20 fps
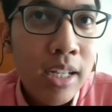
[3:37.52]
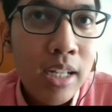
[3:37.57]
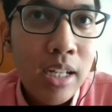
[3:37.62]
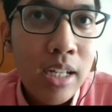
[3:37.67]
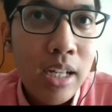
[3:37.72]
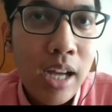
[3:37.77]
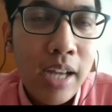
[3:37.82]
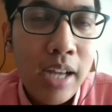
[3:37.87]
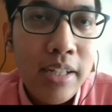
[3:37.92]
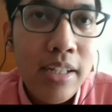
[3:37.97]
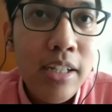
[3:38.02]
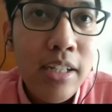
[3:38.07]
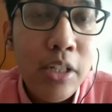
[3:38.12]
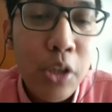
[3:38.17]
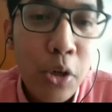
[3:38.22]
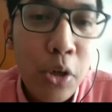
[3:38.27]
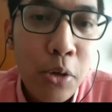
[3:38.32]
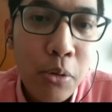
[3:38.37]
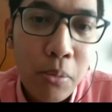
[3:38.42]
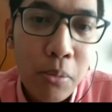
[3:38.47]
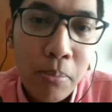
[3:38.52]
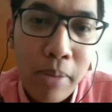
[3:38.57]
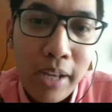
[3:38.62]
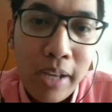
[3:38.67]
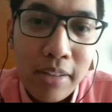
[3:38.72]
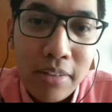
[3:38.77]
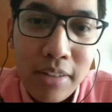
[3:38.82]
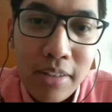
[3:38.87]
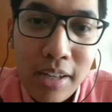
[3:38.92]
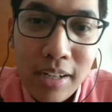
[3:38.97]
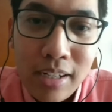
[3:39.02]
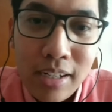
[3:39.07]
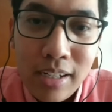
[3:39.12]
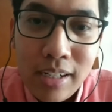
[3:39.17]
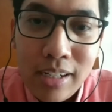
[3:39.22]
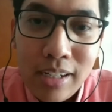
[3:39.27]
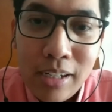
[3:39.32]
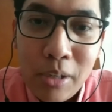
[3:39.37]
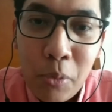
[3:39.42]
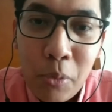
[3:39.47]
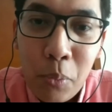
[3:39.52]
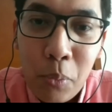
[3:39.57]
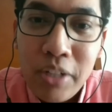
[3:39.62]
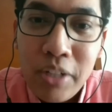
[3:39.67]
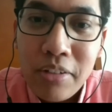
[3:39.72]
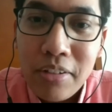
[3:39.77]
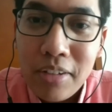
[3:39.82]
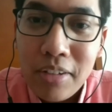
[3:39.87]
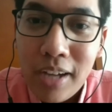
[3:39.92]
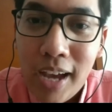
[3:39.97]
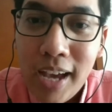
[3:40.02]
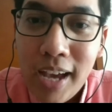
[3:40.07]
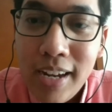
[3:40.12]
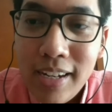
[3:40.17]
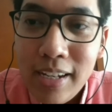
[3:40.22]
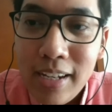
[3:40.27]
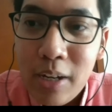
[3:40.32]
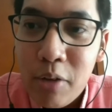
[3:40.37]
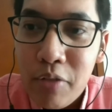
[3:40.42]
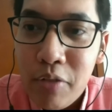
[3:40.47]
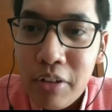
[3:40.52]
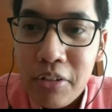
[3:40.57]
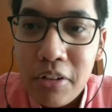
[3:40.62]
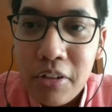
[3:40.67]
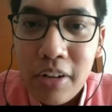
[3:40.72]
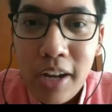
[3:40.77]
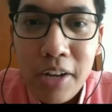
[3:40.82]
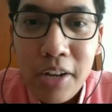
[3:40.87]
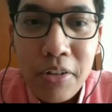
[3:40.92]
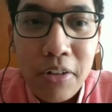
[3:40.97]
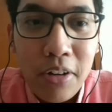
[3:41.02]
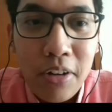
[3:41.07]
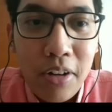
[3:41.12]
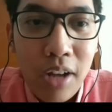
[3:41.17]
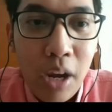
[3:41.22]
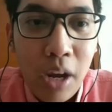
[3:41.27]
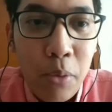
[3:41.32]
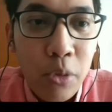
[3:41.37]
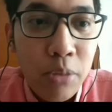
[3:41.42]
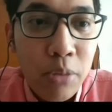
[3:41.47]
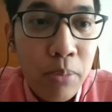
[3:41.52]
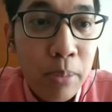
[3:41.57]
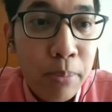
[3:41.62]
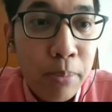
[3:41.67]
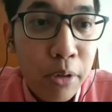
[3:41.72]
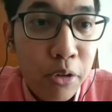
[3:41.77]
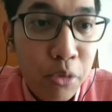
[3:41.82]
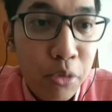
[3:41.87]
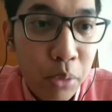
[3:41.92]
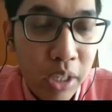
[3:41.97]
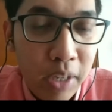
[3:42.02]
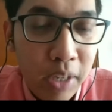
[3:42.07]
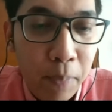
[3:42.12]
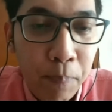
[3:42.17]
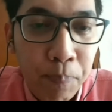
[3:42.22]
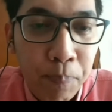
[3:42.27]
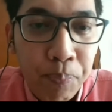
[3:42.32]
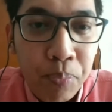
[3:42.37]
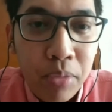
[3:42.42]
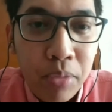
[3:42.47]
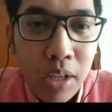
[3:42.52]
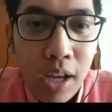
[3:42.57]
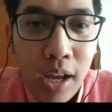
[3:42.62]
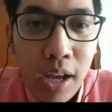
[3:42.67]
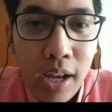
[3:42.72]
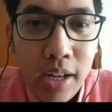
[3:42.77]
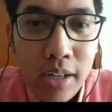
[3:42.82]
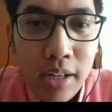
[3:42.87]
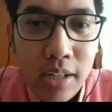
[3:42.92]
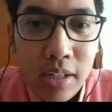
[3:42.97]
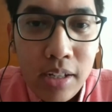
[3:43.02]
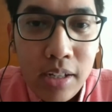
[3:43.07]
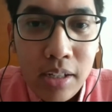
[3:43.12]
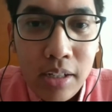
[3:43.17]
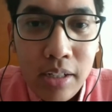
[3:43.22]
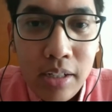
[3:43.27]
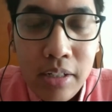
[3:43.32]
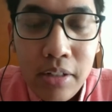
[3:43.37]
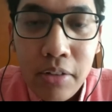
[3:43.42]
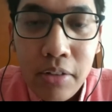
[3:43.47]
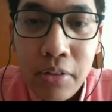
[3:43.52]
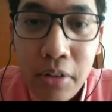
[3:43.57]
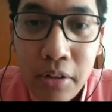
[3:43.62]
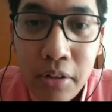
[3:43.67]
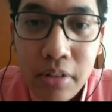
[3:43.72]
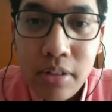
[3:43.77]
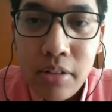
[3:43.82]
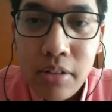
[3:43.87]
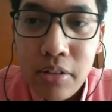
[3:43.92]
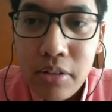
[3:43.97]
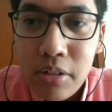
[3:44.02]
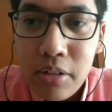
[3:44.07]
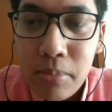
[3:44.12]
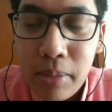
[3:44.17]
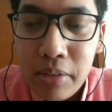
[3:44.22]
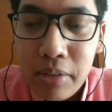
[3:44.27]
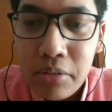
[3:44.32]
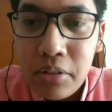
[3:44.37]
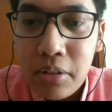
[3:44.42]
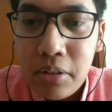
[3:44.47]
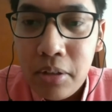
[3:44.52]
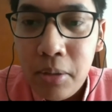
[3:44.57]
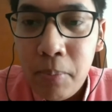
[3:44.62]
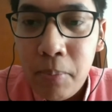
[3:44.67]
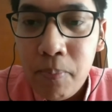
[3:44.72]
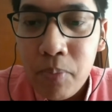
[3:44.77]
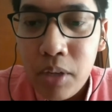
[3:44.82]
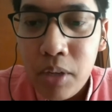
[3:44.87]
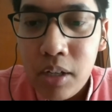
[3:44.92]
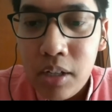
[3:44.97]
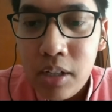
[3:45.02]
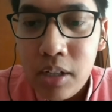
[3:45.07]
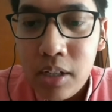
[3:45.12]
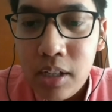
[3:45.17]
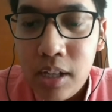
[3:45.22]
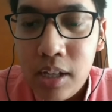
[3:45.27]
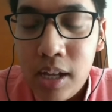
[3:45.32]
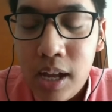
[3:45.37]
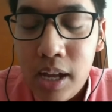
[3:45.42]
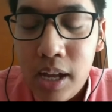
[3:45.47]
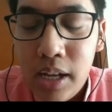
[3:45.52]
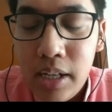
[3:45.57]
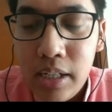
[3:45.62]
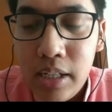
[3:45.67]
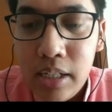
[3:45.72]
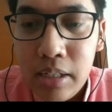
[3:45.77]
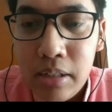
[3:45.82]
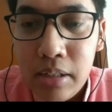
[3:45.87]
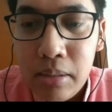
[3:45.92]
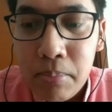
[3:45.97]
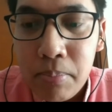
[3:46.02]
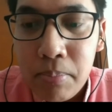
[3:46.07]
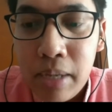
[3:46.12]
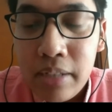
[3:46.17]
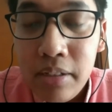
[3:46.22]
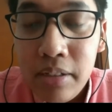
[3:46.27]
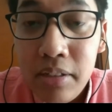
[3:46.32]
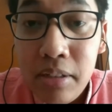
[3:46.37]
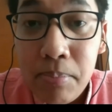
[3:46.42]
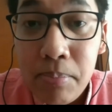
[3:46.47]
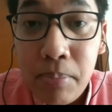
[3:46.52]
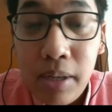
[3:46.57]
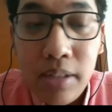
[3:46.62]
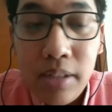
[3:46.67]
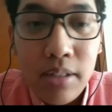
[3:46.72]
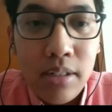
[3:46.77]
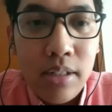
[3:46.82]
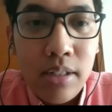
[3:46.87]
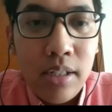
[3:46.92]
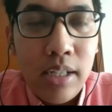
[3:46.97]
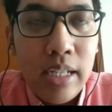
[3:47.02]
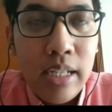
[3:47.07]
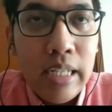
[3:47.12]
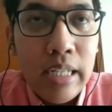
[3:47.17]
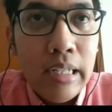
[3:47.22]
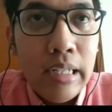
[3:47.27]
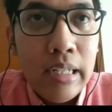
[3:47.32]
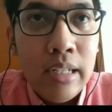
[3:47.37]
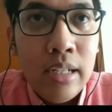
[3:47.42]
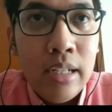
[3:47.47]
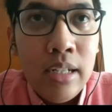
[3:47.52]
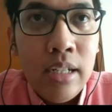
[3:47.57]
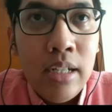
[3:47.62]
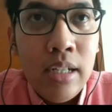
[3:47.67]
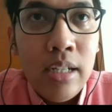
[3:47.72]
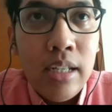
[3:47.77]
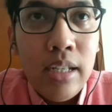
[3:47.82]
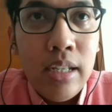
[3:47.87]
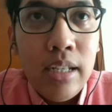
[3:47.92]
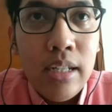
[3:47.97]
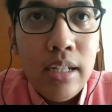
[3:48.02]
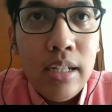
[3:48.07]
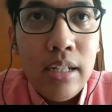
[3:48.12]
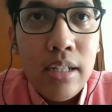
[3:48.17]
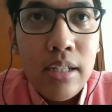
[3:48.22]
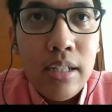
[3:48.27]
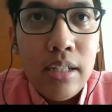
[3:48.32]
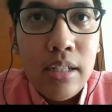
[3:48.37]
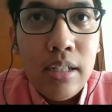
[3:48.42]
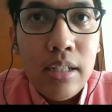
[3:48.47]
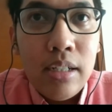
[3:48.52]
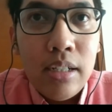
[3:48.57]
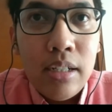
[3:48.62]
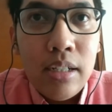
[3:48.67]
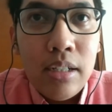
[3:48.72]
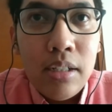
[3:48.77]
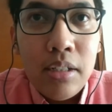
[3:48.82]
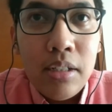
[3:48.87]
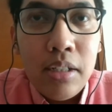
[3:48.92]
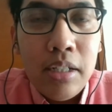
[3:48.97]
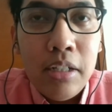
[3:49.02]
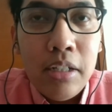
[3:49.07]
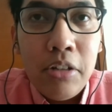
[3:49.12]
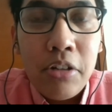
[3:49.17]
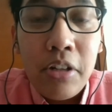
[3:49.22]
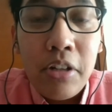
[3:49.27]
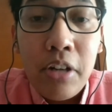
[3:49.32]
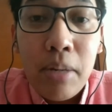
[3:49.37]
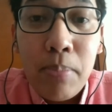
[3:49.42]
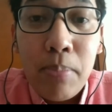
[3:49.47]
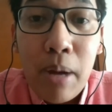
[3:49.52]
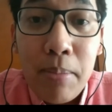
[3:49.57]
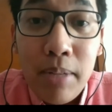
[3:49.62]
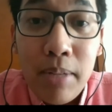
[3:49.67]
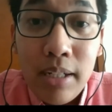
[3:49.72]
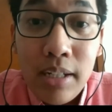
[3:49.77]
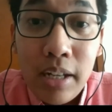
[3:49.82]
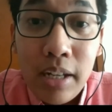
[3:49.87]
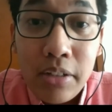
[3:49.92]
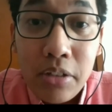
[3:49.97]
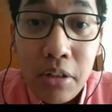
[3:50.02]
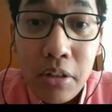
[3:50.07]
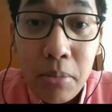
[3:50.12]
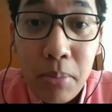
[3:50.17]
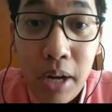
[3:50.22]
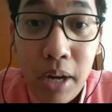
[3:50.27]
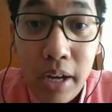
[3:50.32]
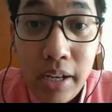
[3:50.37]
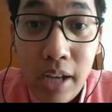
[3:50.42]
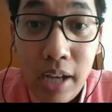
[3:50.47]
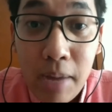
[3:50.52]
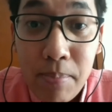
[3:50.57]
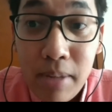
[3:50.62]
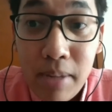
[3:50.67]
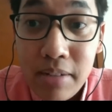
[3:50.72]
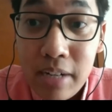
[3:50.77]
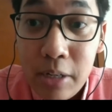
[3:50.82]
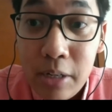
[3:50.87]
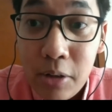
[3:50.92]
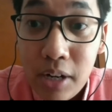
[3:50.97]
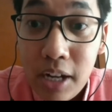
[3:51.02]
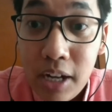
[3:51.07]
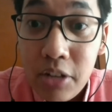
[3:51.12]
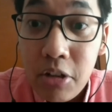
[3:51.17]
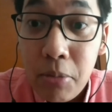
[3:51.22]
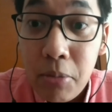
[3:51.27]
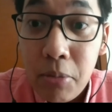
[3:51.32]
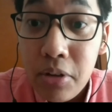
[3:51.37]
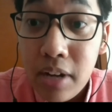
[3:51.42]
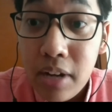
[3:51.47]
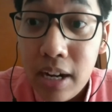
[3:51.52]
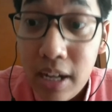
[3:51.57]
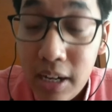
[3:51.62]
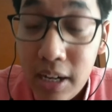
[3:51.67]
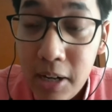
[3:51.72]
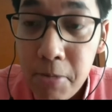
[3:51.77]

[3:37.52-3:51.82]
I didn't know back then which area of international law I would be pursuing. And in the third semester, I participated in in uh, in a general public lecture by Ambassador Hasjim Djalal,